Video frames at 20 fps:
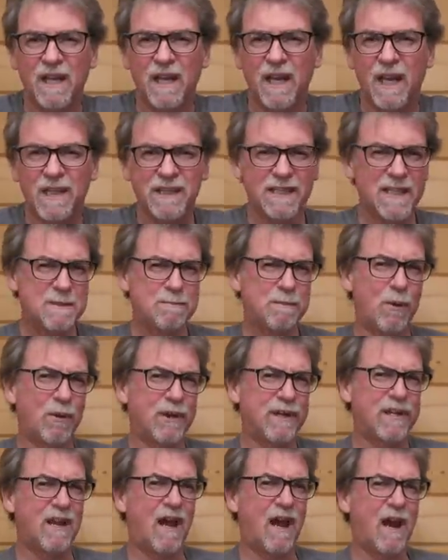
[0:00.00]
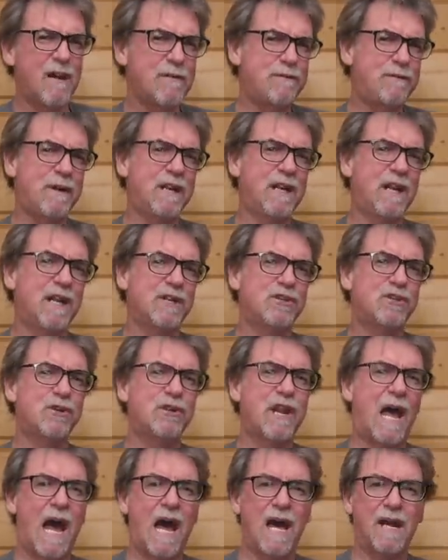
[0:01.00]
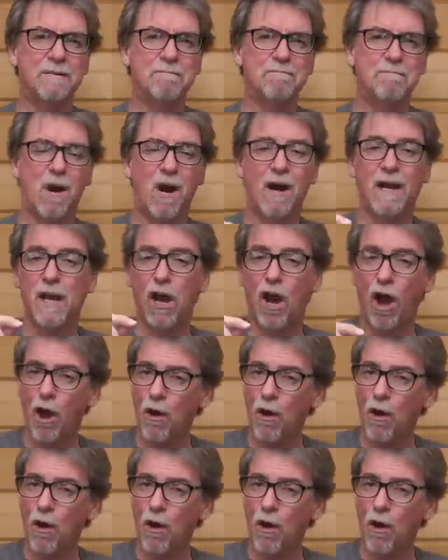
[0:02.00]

At this point, I feel I should add my